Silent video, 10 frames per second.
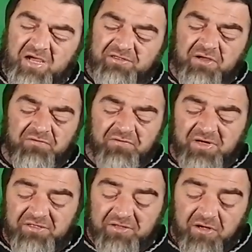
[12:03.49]
I don't
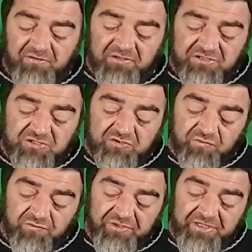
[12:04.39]
really know the
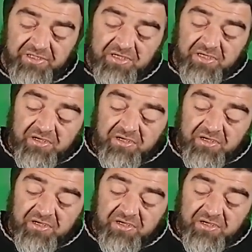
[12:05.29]
story,